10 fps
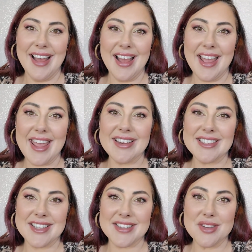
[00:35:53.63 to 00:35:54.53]
Andy
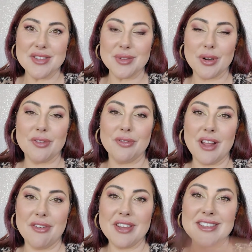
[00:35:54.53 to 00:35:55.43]
says I use the word
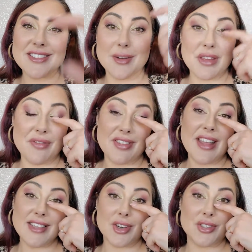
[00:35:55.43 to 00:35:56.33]
fluffy instead of beefy.
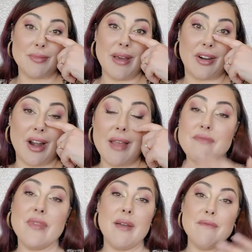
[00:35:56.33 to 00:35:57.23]
That's actually better.
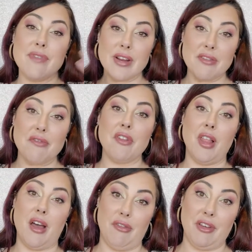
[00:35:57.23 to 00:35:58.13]
I'm very
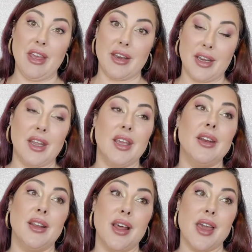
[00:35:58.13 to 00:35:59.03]
fluffy, and I
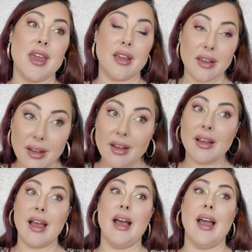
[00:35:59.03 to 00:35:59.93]
need like
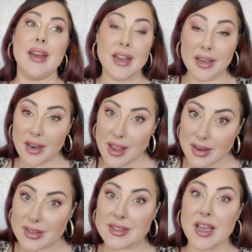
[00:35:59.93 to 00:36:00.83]

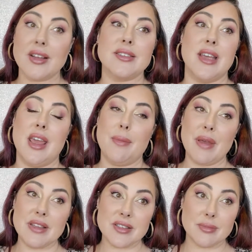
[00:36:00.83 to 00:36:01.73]
duct tape
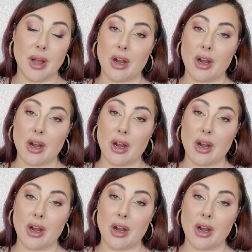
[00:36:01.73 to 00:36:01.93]
and some